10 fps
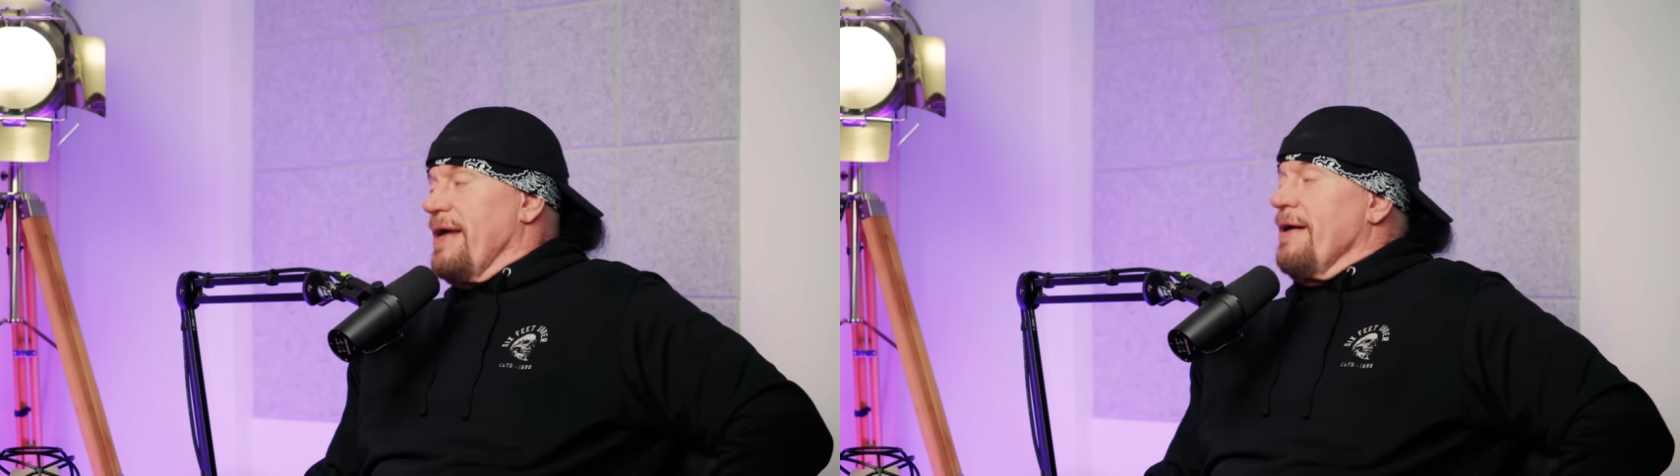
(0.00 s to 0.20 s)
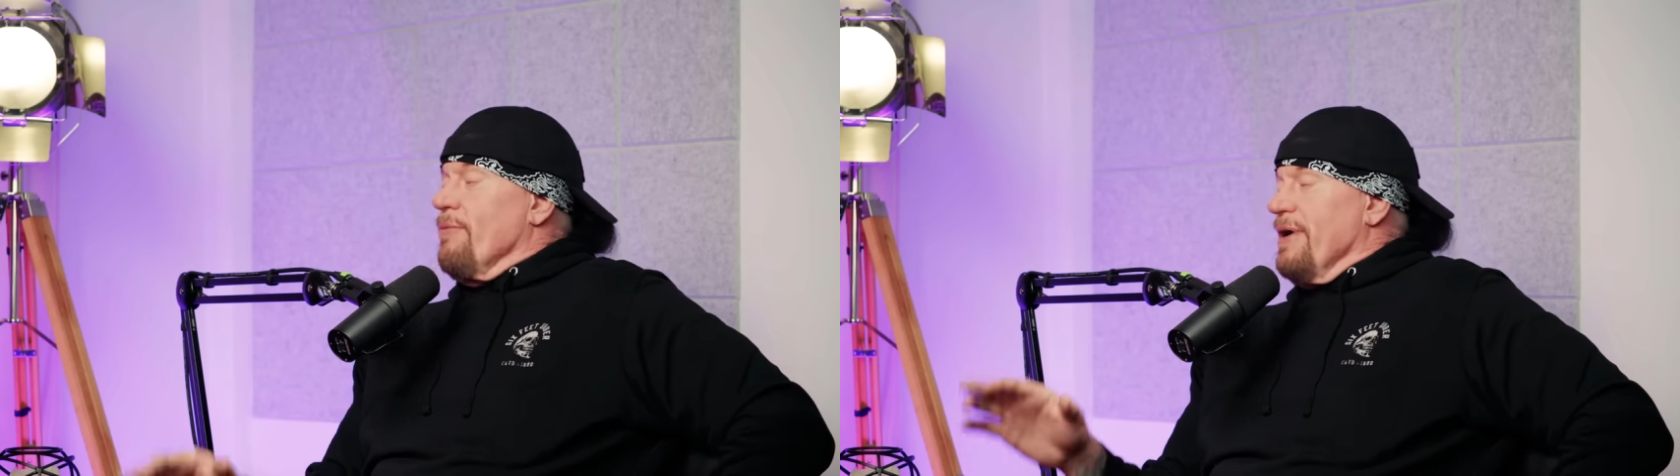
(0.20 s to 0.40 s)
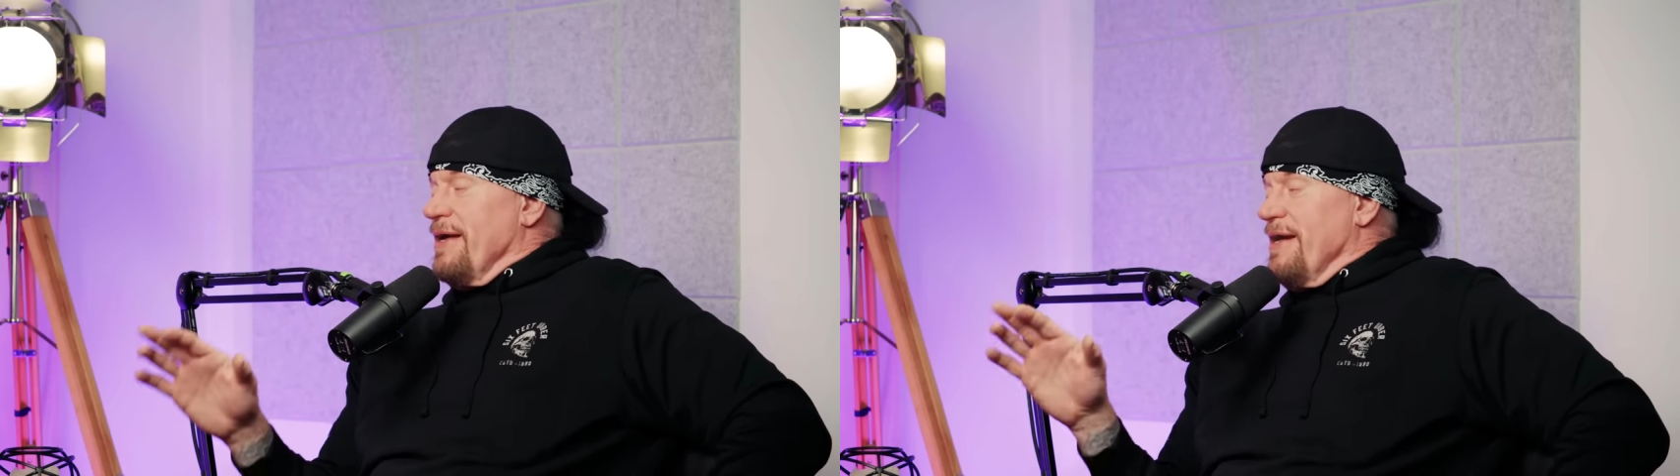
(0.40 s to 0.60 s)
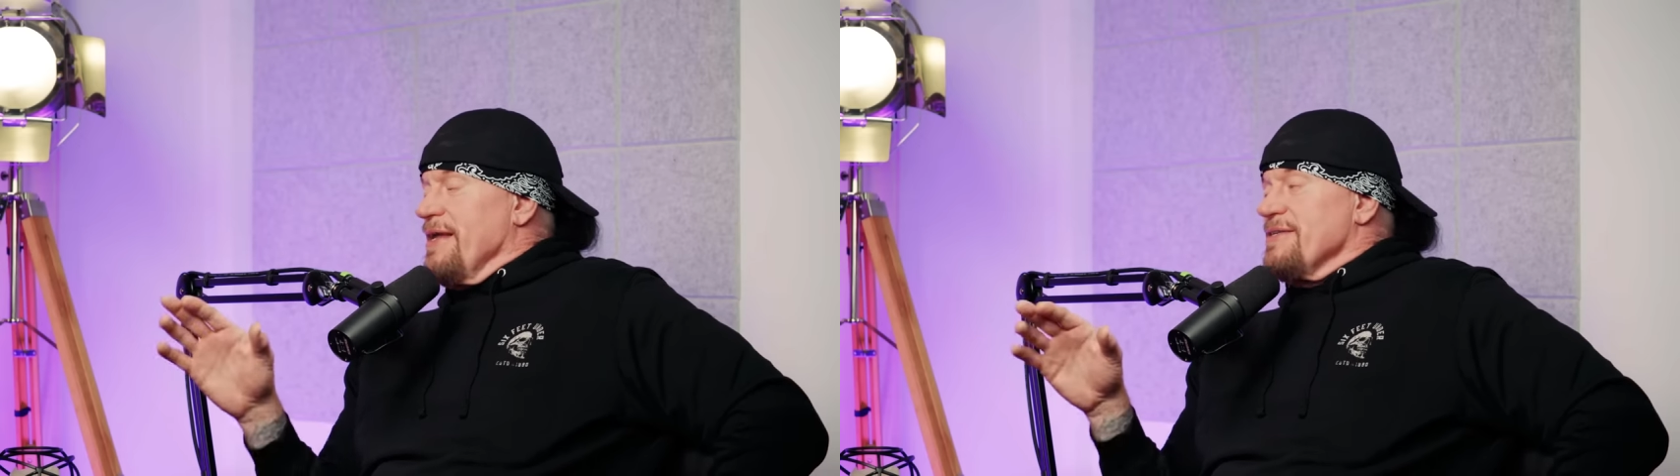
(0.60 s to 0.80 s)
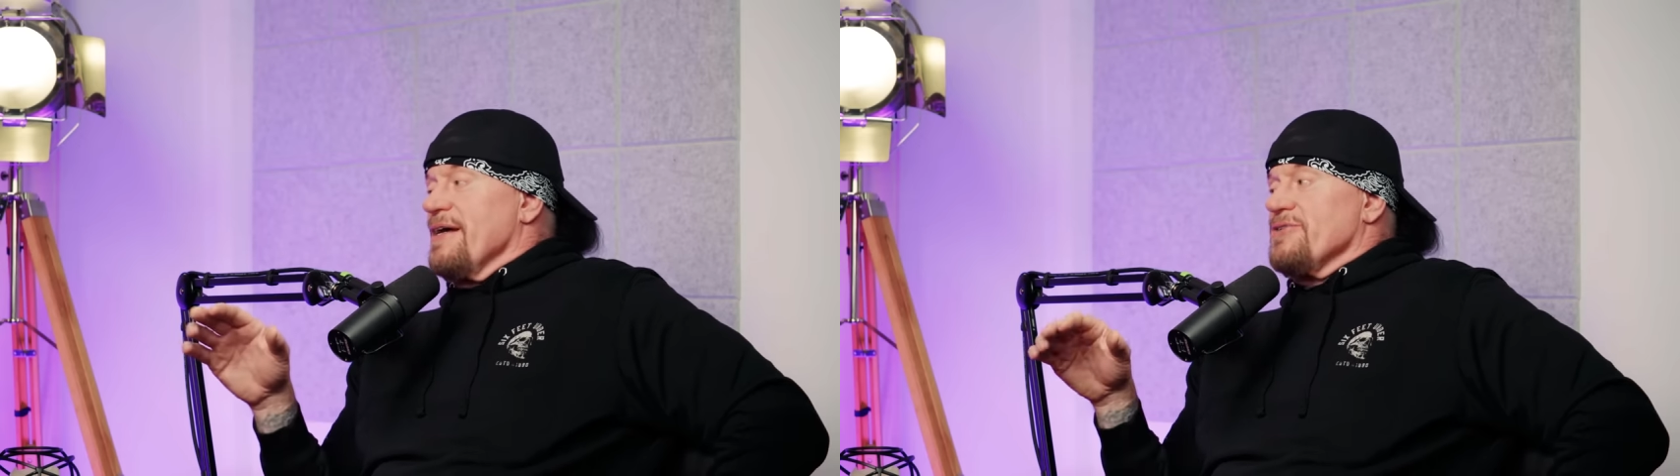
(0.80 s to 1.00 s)

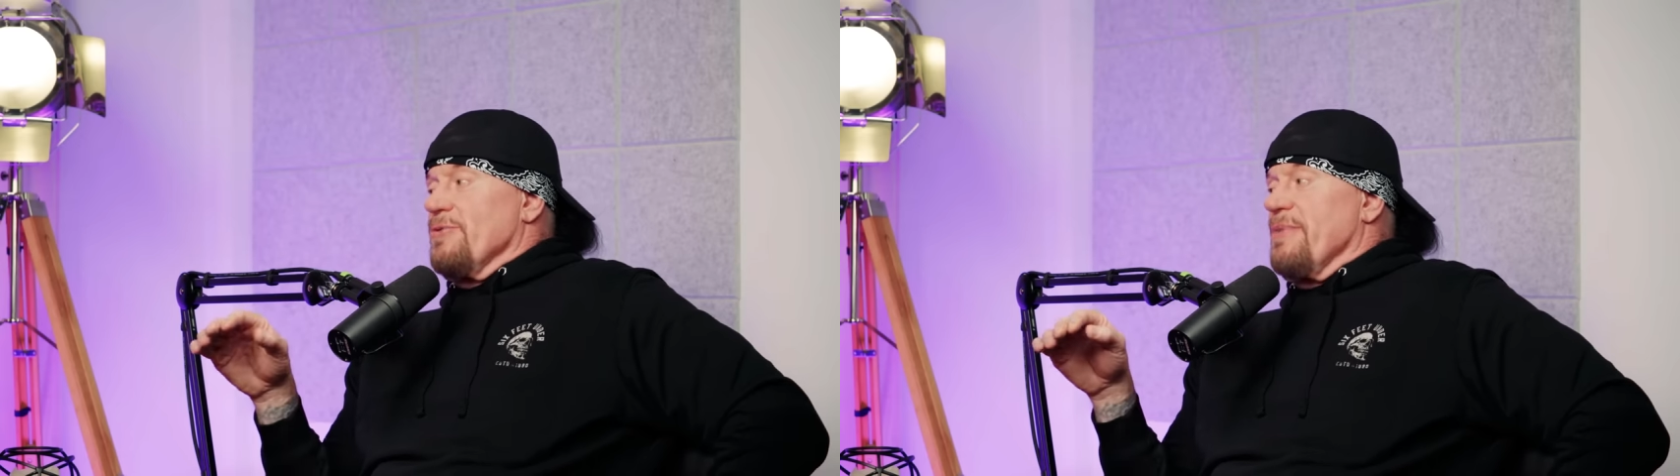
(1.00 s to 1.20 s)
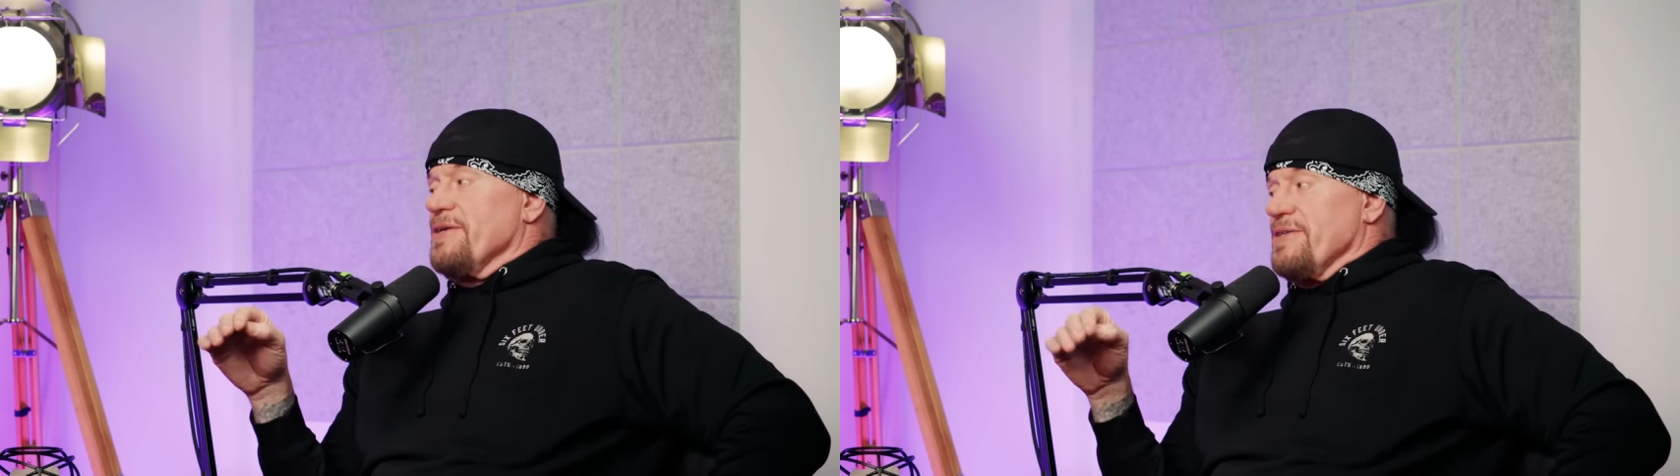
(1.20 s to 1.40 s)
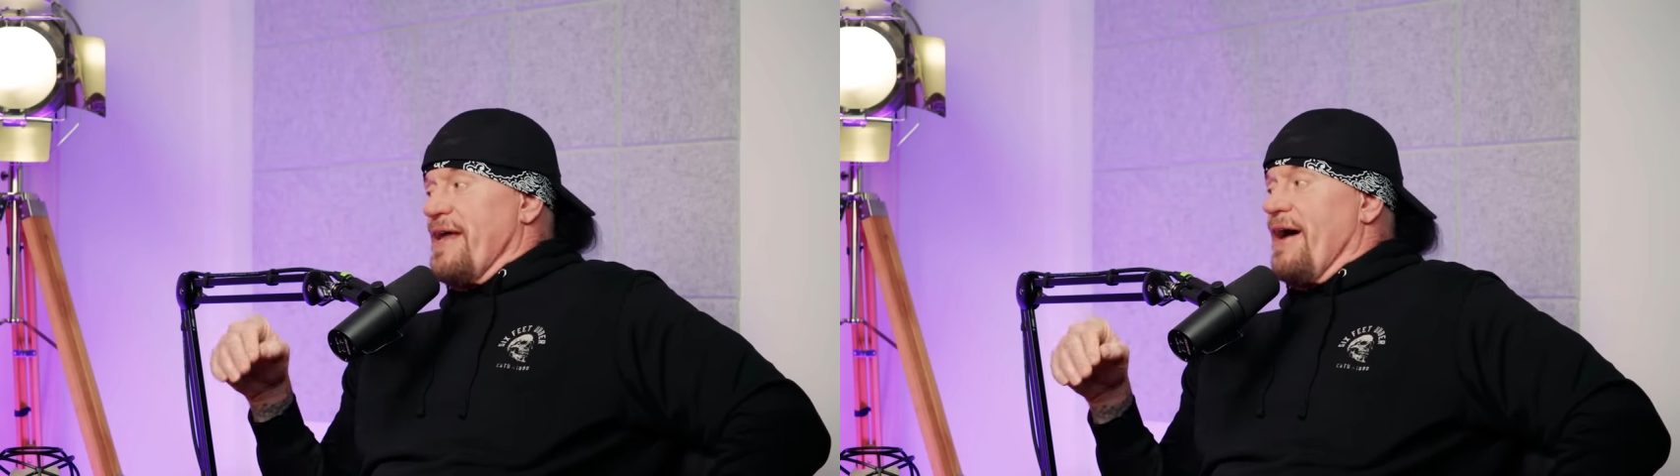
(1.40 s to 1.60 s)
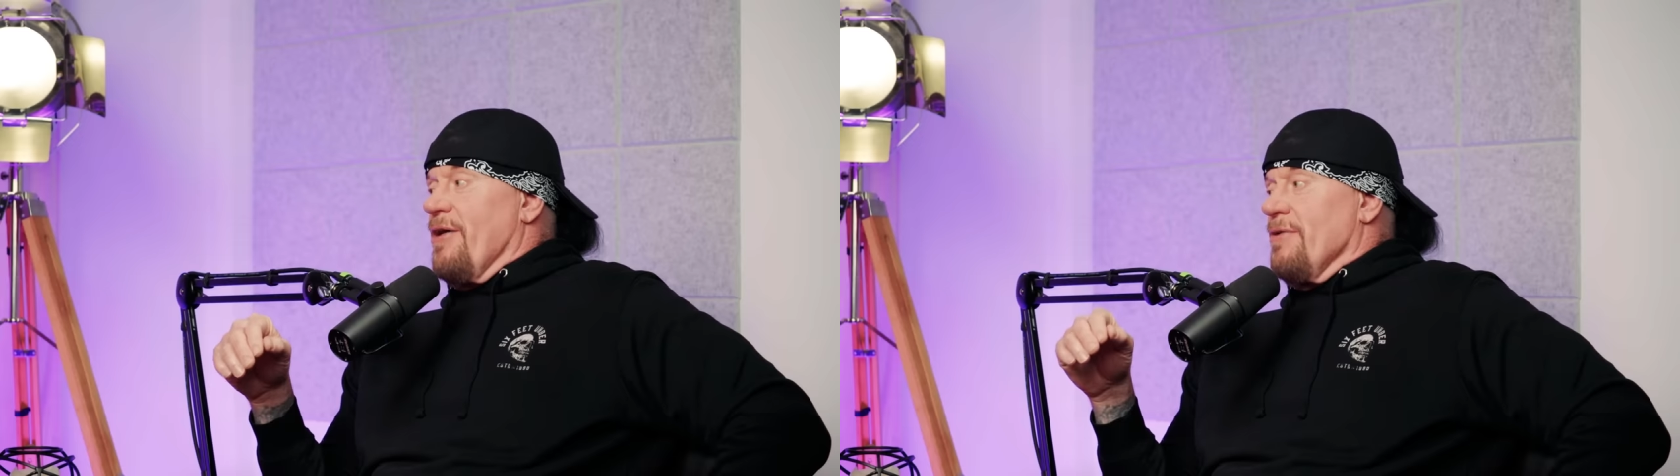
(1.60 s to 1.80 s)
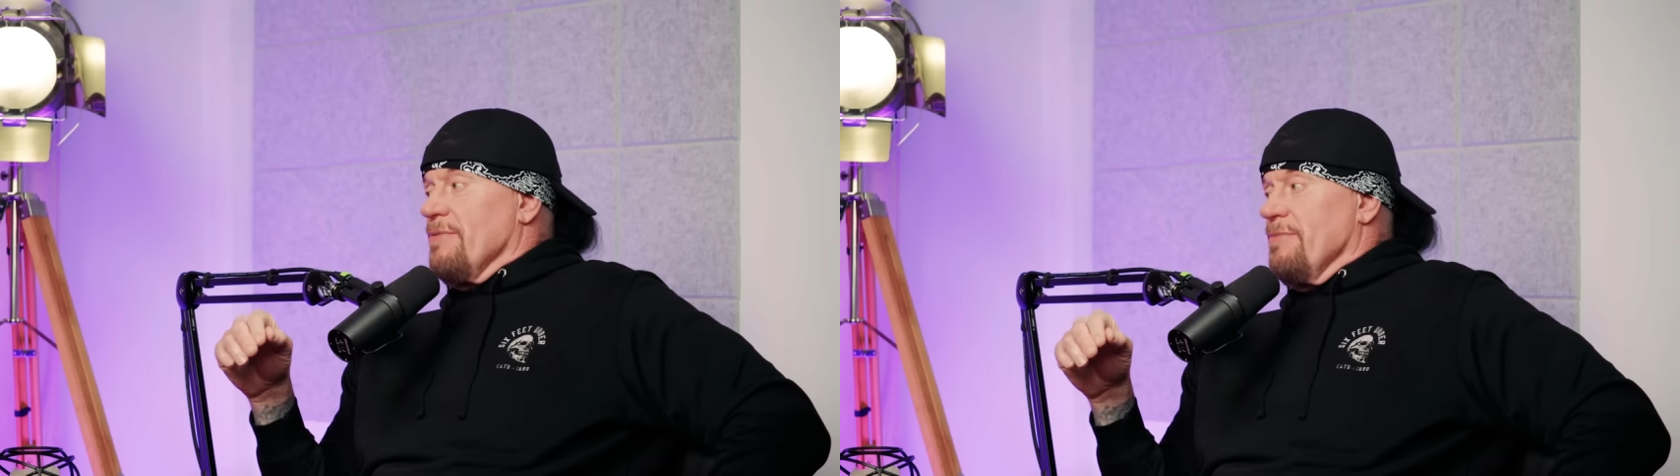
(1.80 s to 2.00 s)
And it's not so much
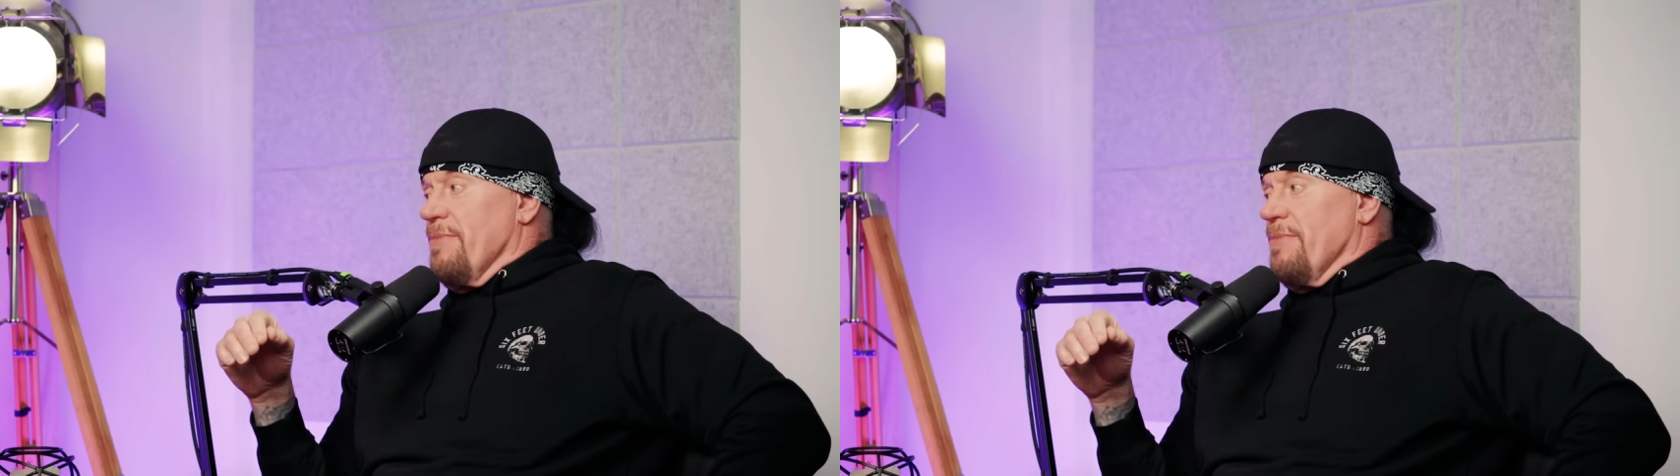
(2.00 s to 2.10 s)
now,